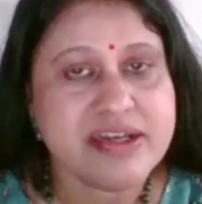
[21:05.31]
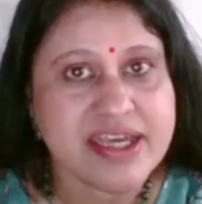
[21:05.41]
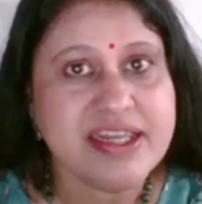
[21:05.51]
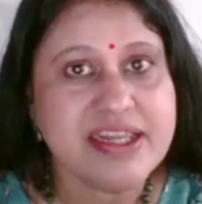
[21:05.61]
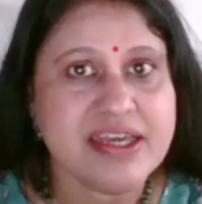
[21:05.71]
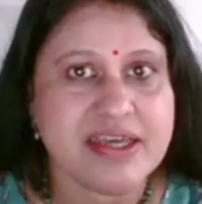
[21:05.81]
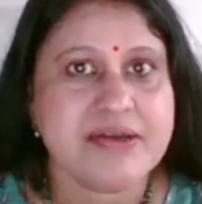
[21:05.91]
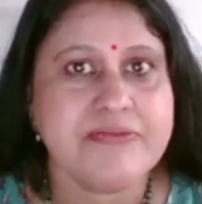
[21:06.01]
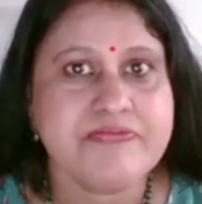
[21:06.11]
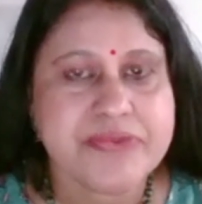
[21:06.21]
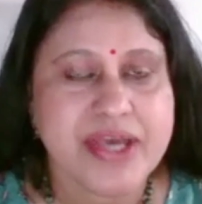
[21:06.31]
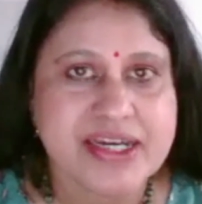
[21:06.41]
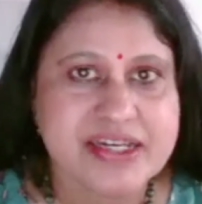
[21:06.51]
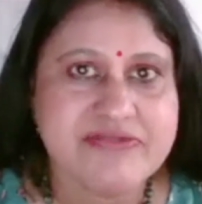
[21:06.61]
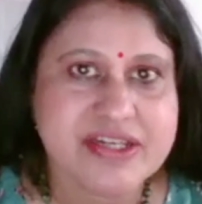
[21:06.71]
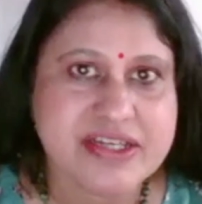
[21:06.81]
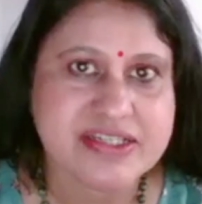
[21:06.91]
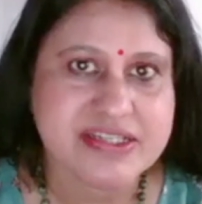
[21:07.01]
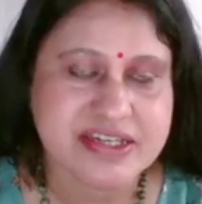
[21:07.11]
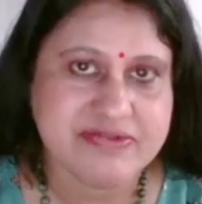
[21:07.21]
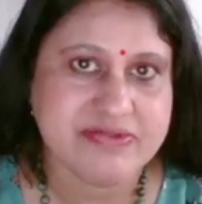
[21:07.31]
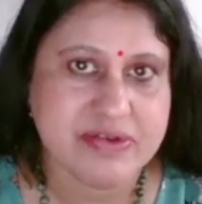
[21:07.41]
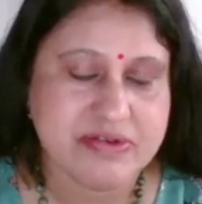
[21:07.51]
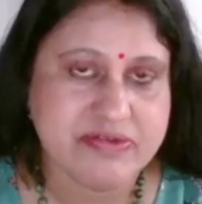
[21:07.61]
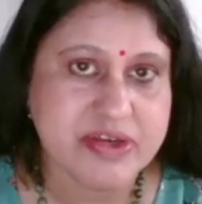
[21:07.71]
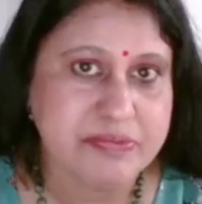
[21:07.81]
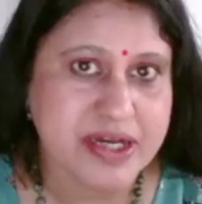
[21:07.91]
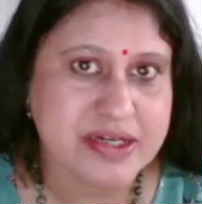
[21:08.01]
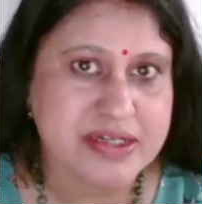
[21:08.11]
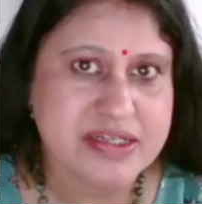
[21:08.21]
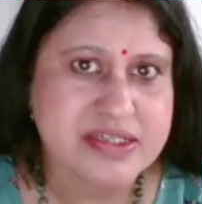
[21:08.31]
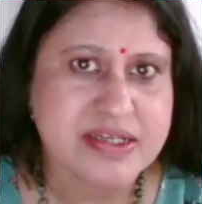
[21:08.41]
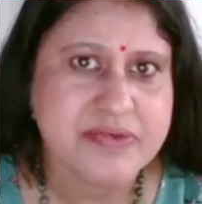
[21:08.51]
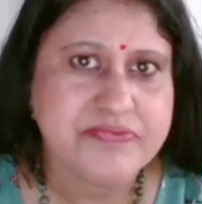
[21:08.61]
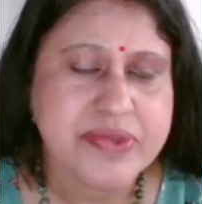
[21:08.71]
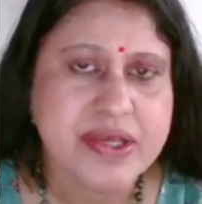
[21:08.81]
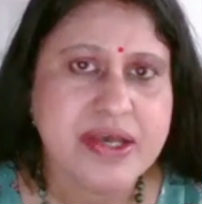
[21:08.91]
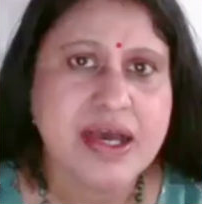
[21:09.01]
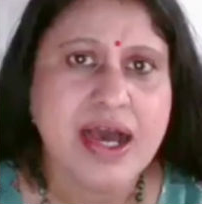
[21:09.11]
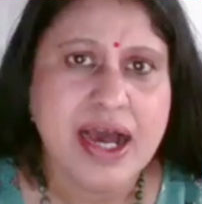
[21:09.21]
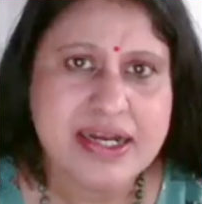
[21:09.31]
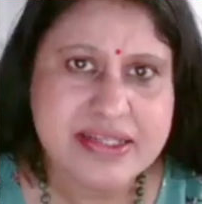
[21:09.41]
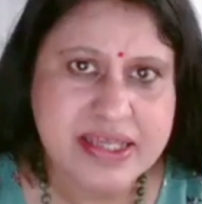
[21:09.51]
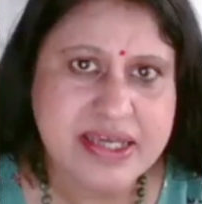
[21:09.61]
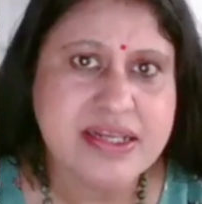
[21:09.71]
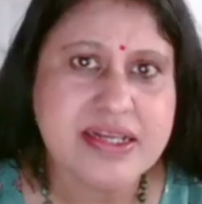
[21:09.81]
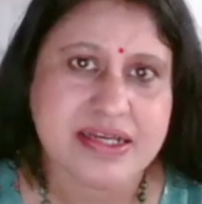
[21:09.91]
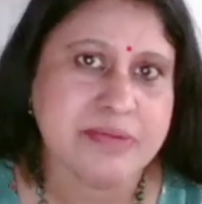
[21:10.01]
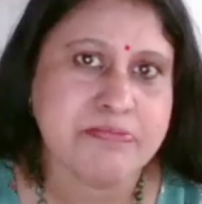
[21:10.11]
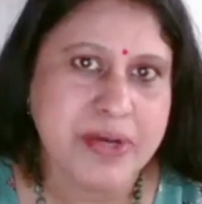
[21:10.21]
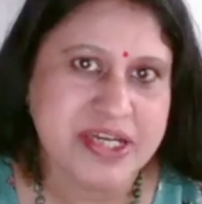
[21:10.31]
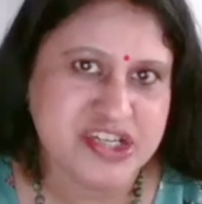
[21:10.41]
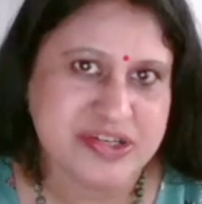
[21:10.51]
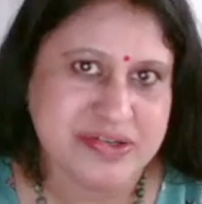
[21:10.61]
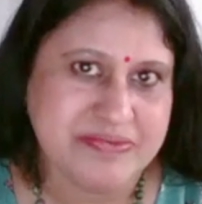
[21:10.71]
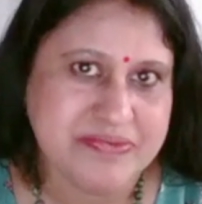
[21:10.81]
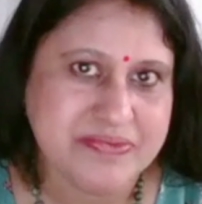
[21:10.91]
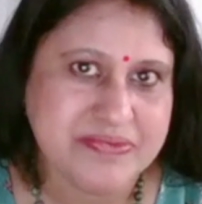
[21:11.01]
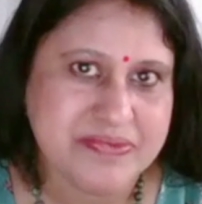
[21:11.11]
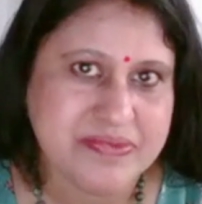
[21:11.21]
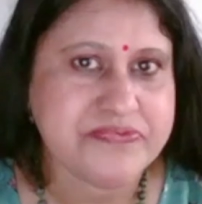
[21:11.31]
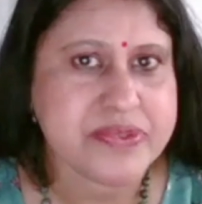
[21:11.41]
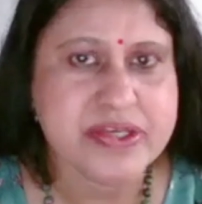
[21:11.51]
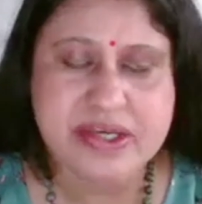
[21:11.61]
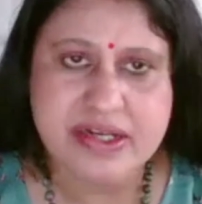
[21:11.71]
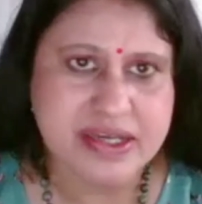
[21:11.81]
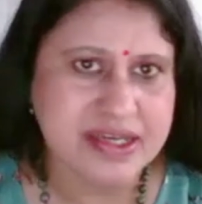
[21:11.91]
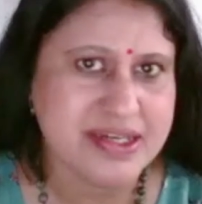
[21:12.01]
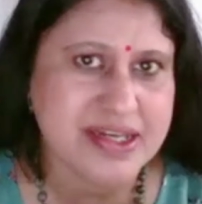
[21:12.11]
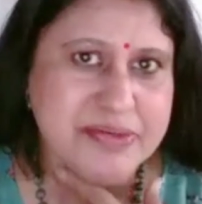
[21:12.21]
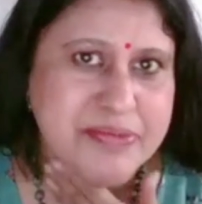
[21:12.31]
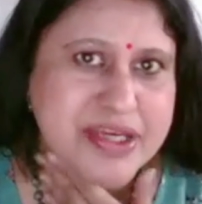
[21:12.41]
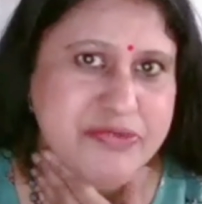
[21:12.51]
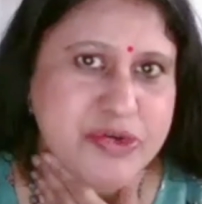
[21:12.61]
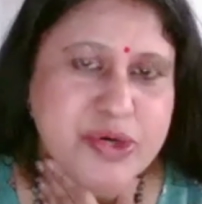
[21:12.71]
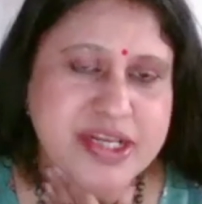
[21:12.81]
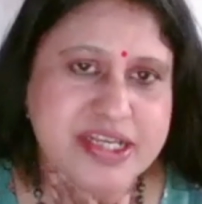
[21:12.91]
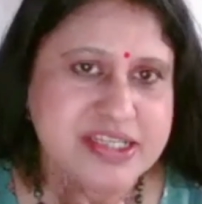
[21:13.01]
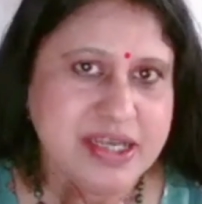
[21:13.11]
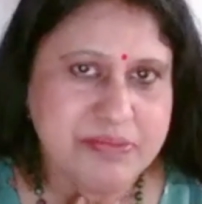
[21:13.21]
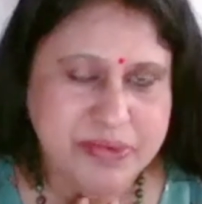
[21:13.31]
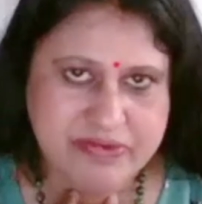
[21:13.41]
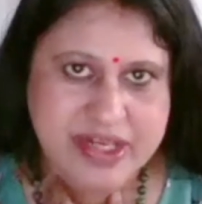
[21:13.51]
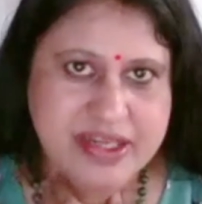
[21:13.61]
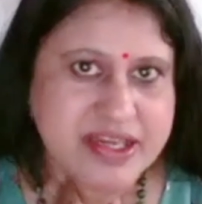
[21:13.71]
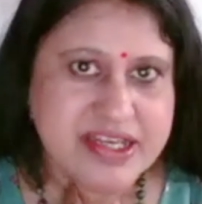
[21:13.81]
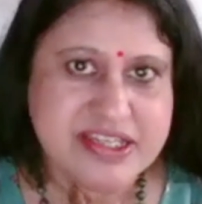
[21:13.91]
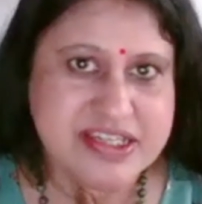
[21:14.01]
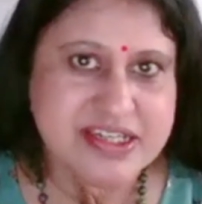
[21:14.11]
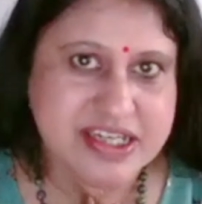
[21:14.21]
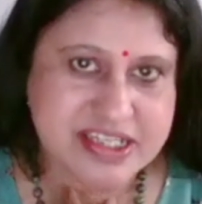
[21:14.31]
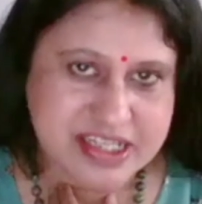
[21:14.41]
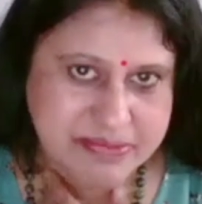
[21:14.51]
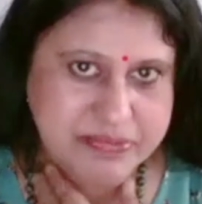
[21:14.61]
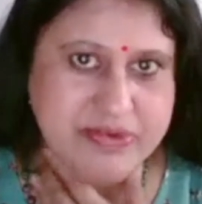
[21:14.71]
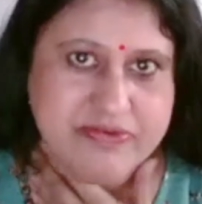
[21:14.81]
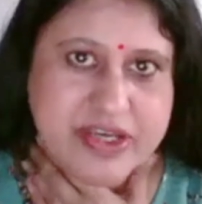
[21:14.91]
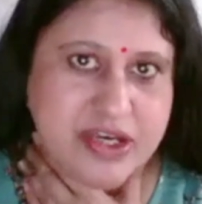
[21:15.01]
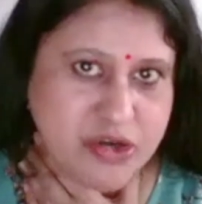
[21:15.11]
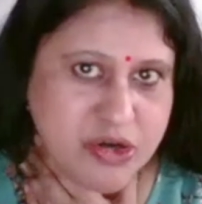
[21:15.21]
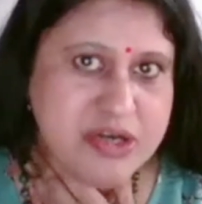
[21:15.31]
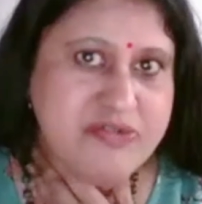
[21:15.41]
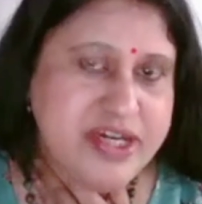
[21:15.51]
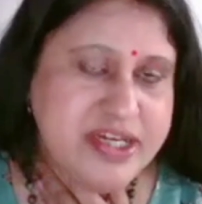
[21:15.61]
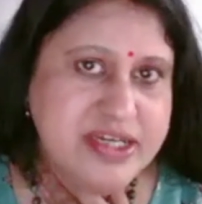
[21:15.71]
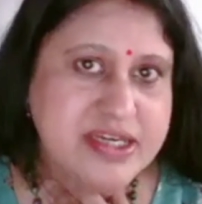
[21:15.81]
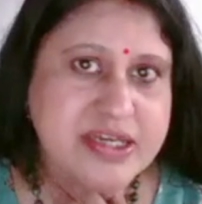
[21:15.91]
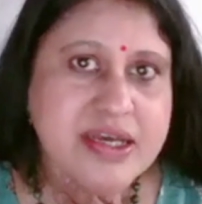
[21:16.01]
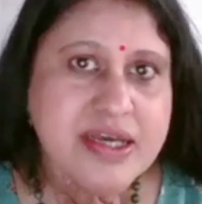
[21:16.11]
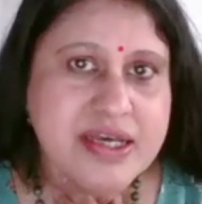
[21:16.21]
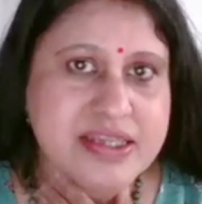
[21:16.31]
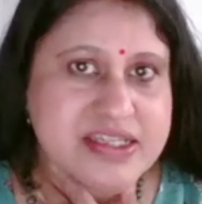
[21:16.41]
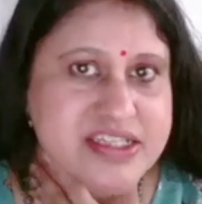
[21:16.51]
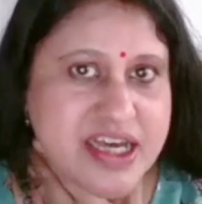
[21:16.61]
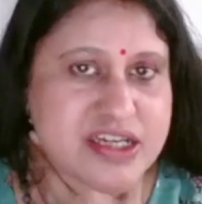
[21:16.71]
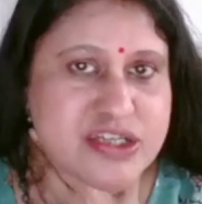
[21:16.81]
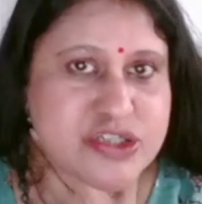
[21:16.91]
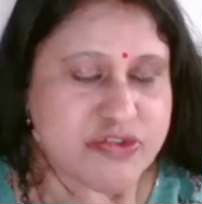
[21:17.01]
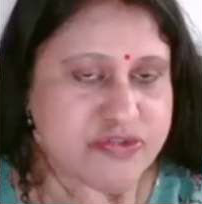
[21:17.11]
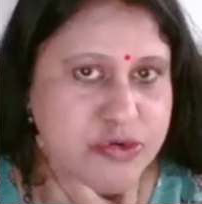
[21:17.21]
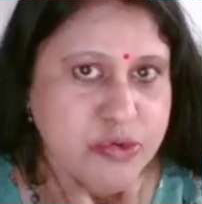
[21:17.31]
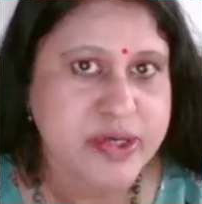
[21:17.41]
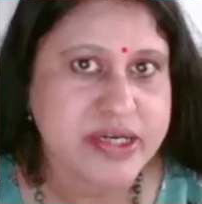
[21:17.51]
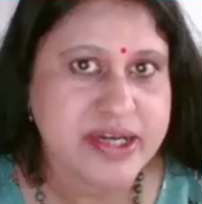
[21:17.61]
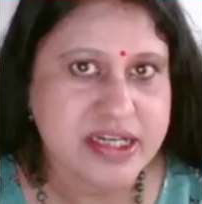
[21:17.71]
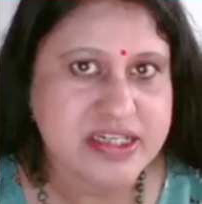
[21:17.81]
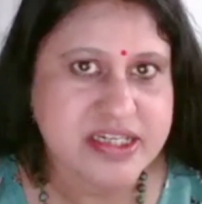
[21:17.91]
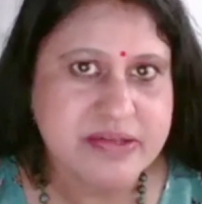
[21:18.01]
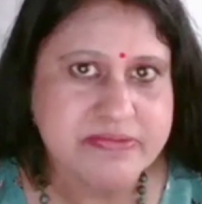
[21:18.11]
daily activities that we practice. And then compassion. Here again, let me give you an example, very recent example. We are all fighting the challenge of COVID-19.